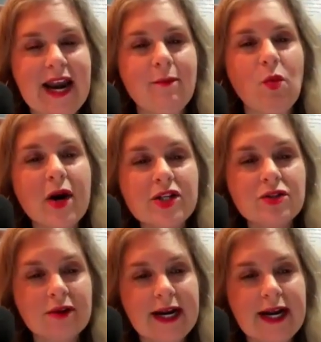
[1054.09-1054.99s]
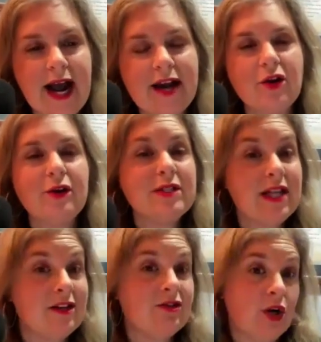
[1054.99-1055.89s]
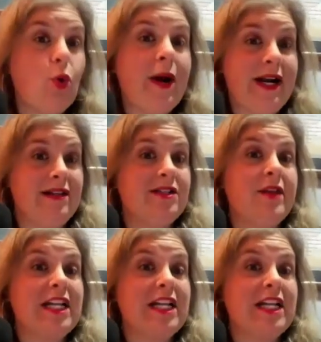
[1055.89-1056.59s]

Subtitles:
And I'm wondering, I know you said there's a quiz,